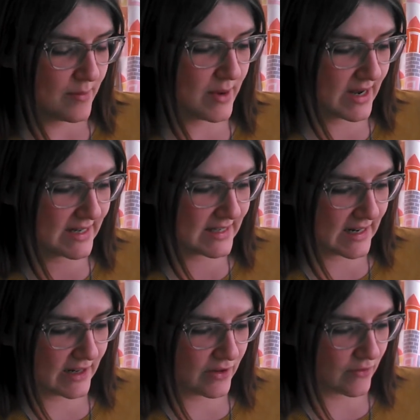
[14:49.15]
but it's
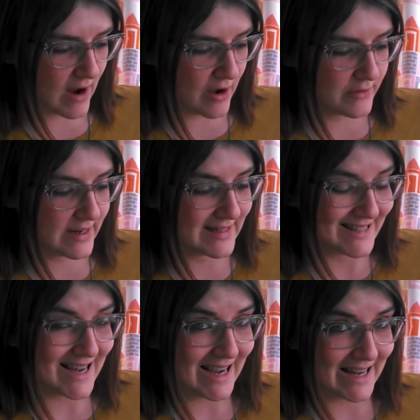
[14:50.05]
knit in the round and
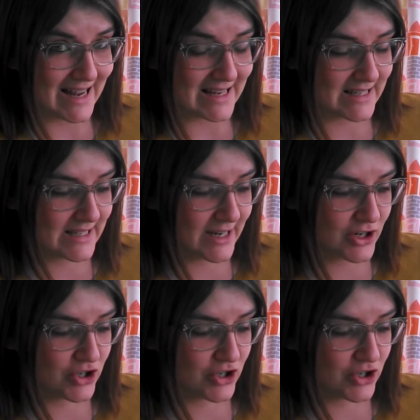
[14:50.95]
stockinette stitch,